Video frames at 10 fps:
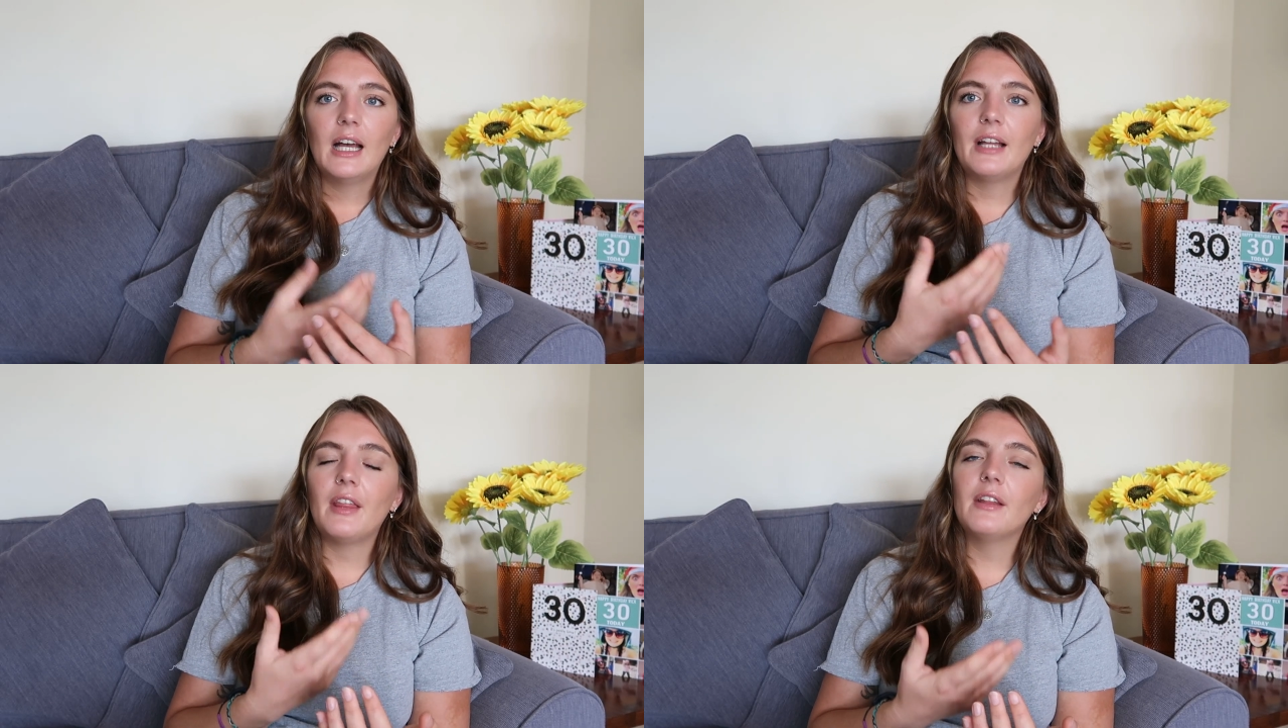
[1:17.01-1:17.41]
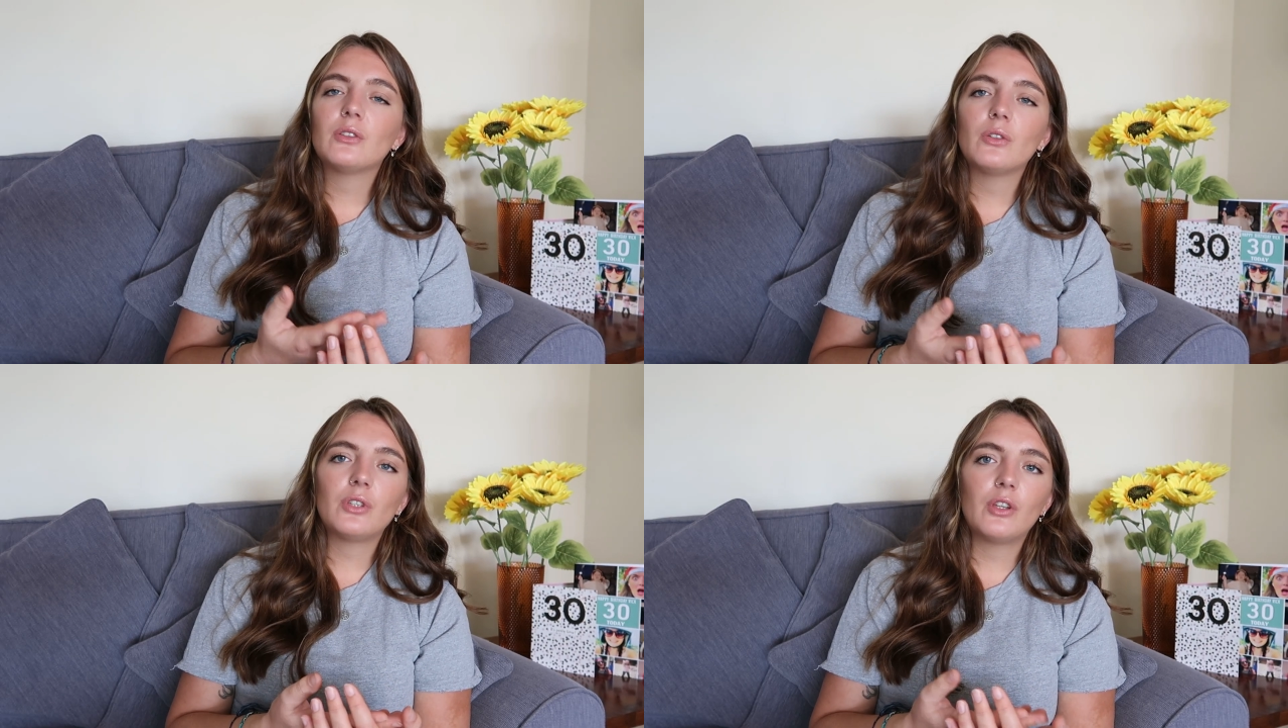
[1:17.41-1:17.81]
And then
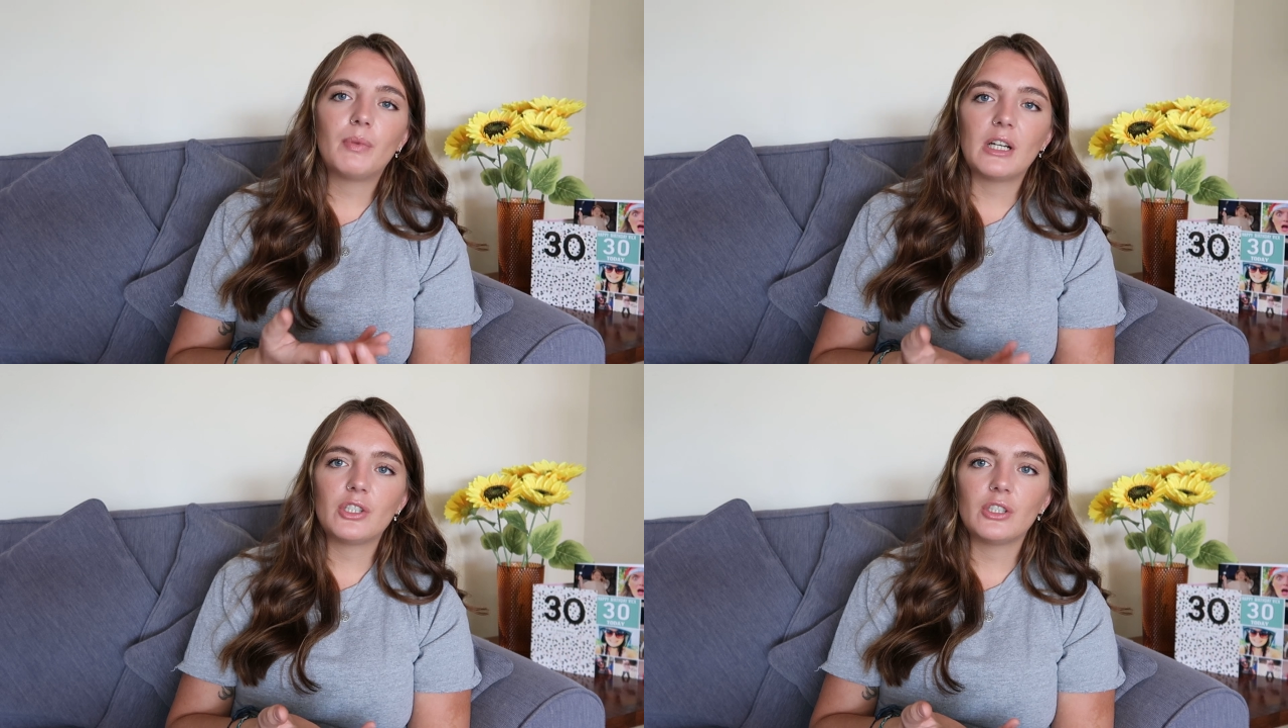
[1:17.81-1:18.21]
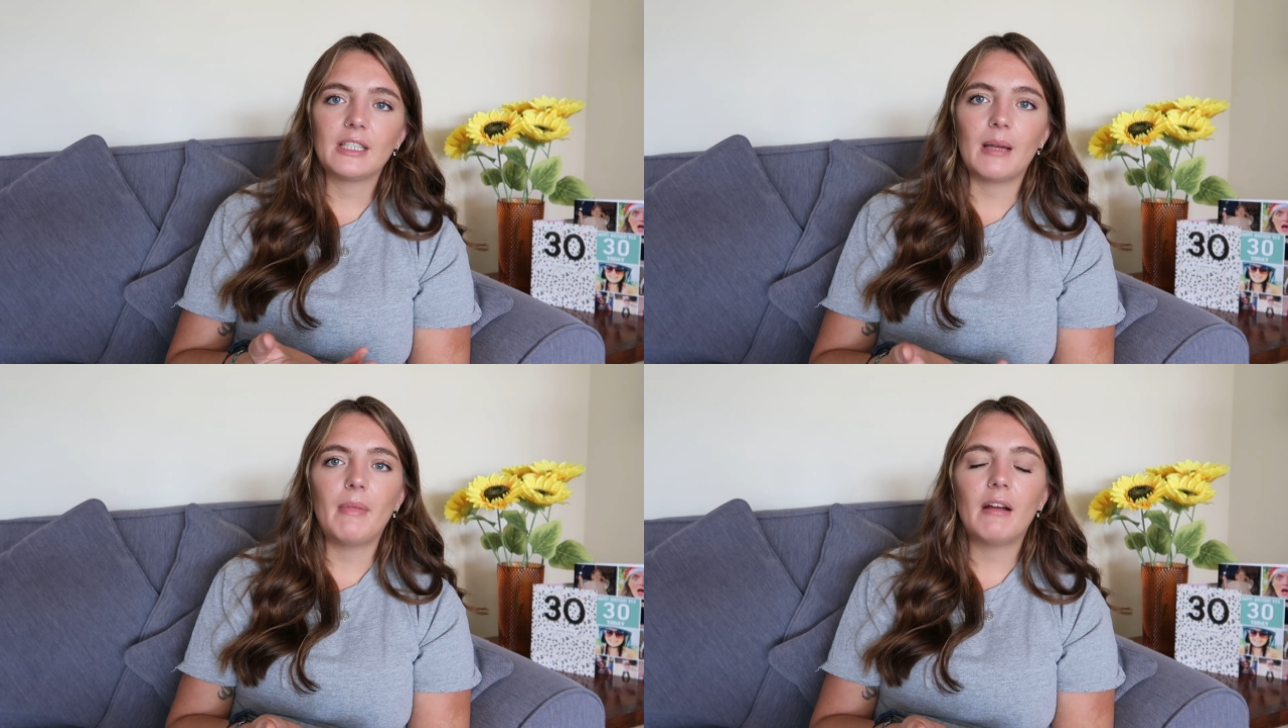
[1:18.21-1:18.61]
there's also the pressure
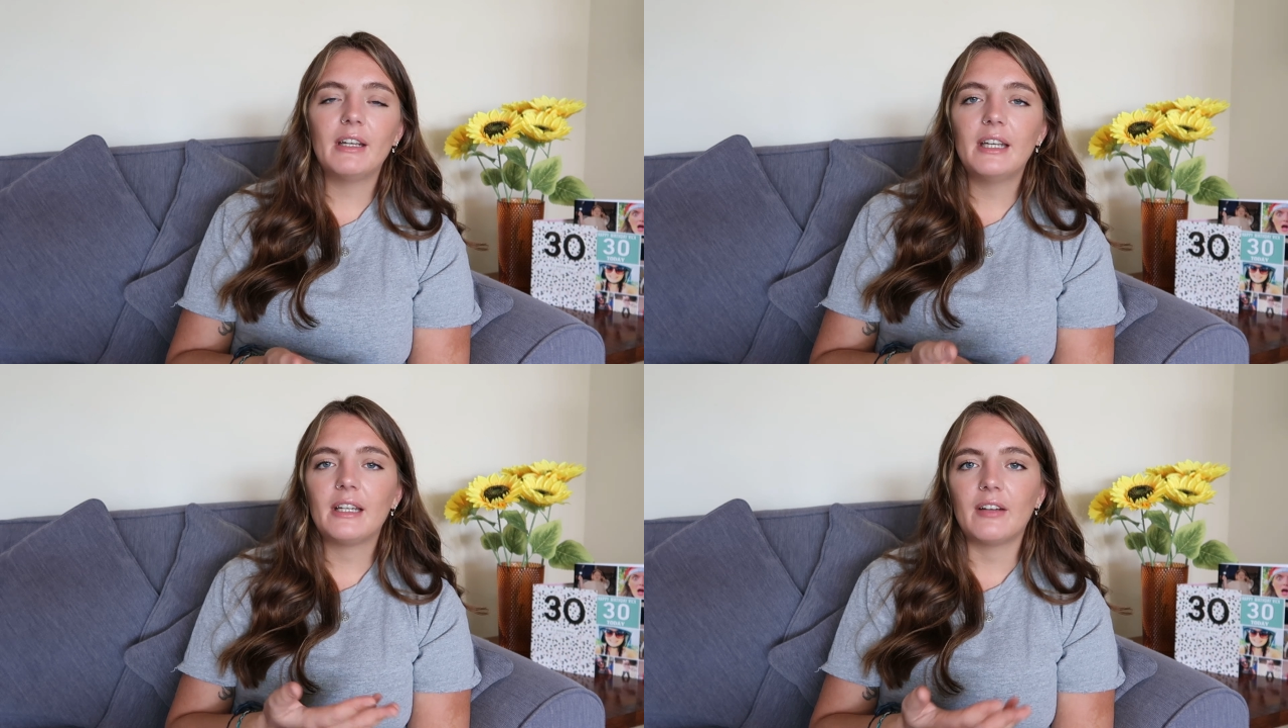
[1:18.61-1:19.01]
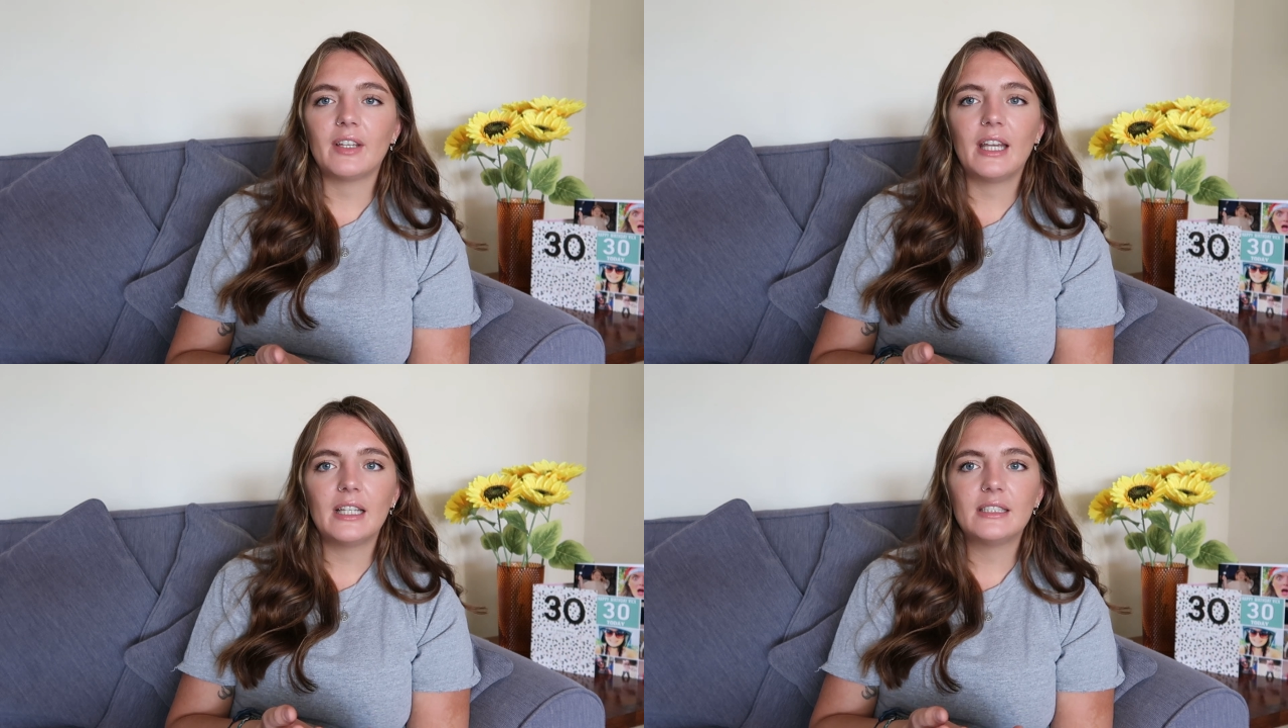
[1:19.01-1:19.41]
to get married, have
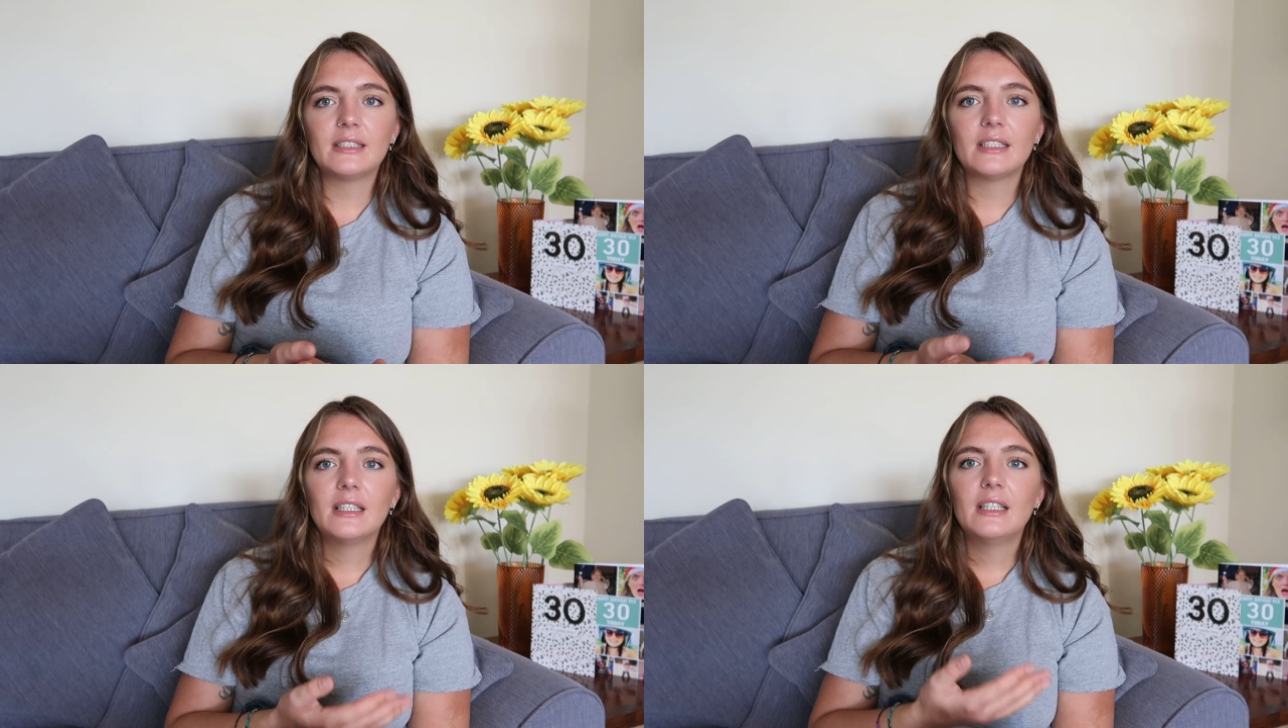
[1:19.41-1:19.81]
kids,